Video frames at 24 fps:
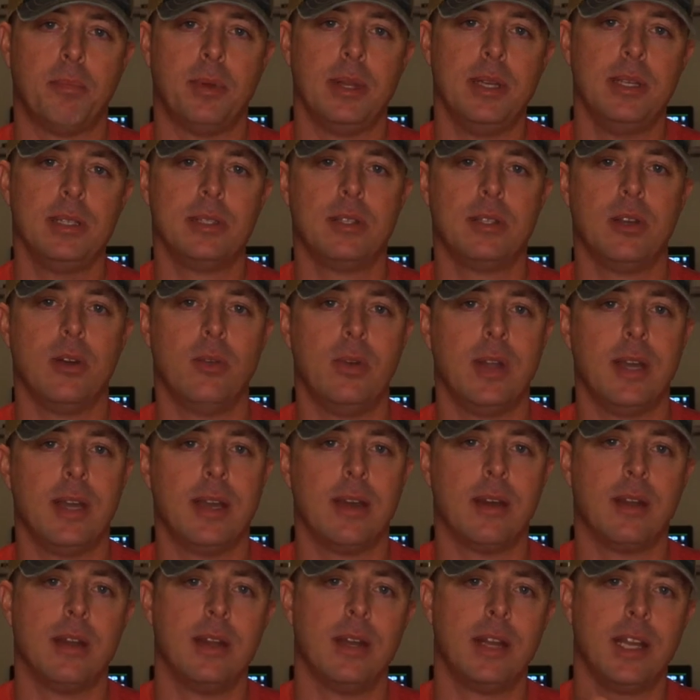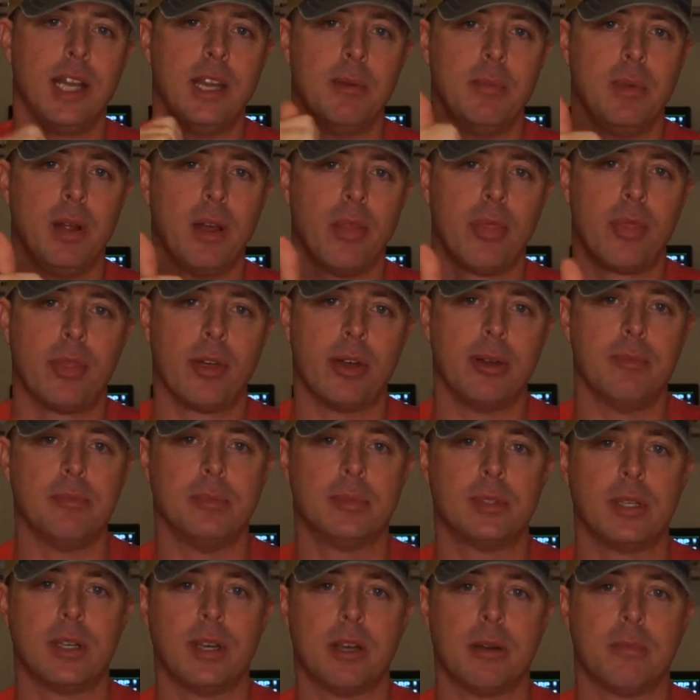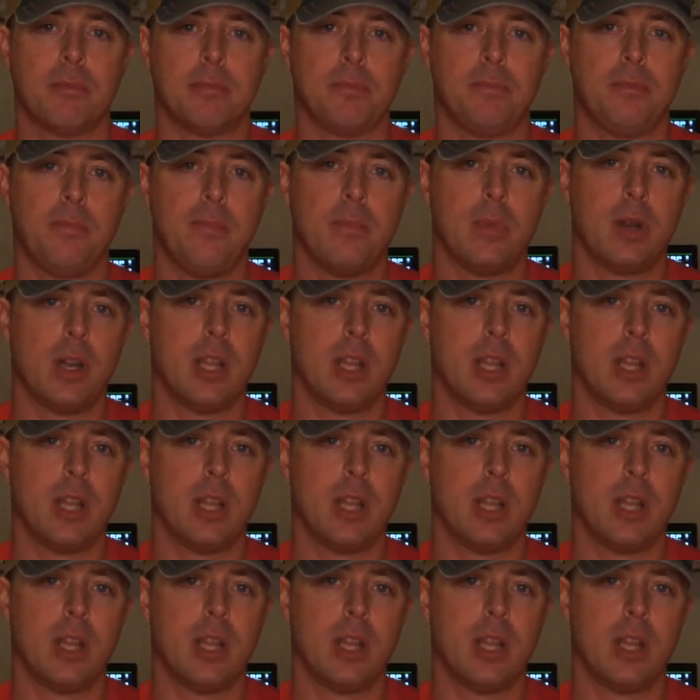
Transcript: please go down and give me a thumbs up.